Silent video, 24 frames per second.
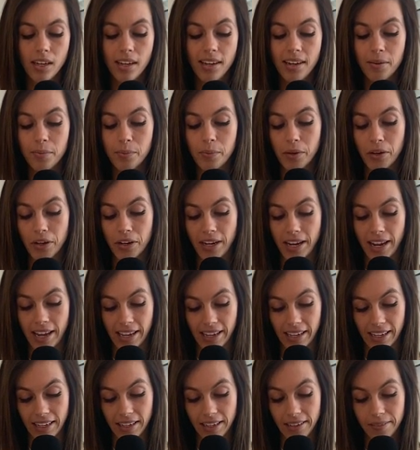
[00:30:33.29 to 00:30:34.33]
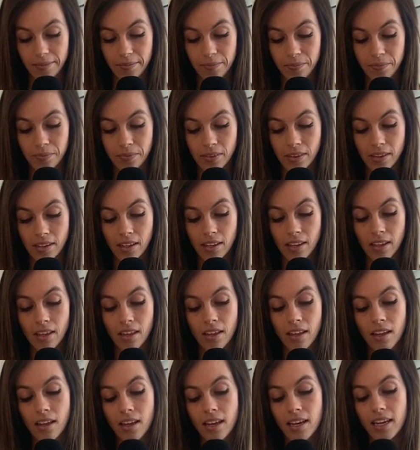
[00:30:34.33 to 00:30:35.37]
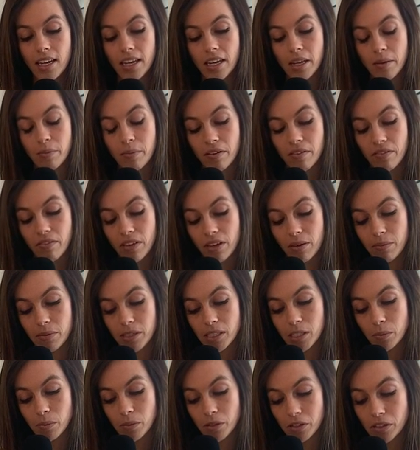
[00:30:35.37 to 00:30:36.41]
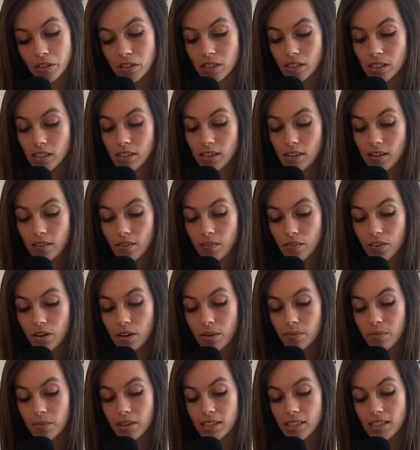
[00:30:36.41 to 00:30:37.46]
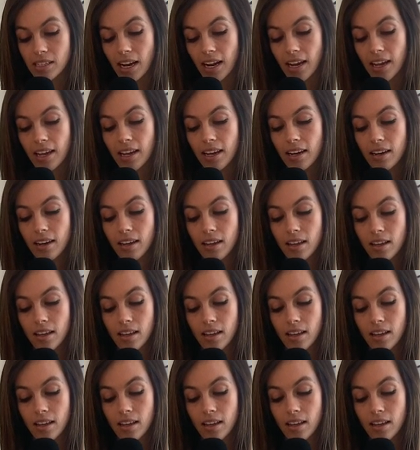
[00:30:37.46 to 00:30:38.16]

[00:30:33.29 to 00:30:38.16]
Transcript: Number nine, name a famous person from this decade.